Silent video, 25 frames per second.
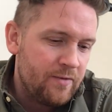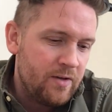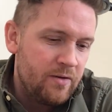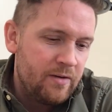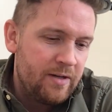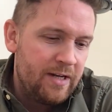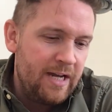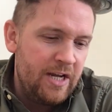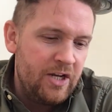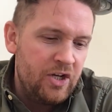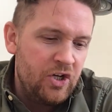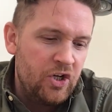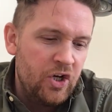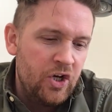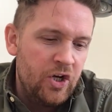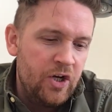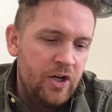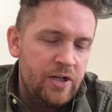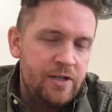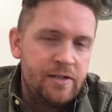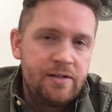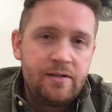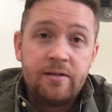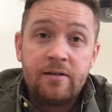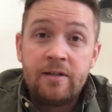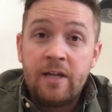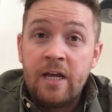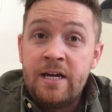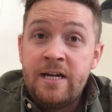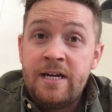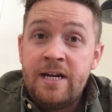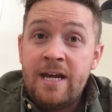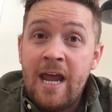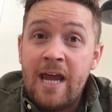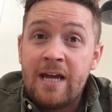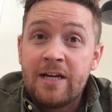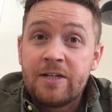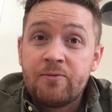Okay, good. The
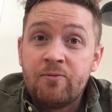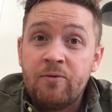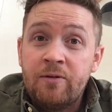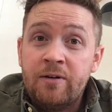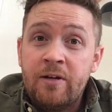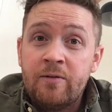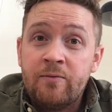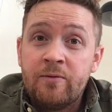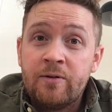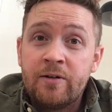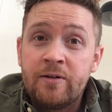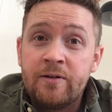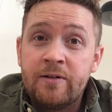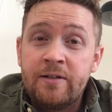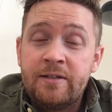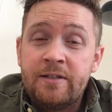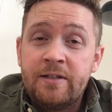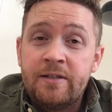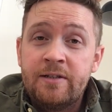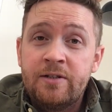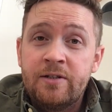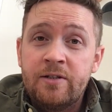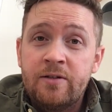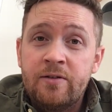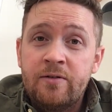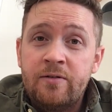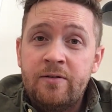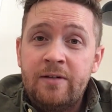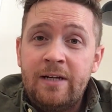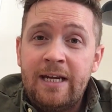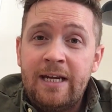next one that we're going to do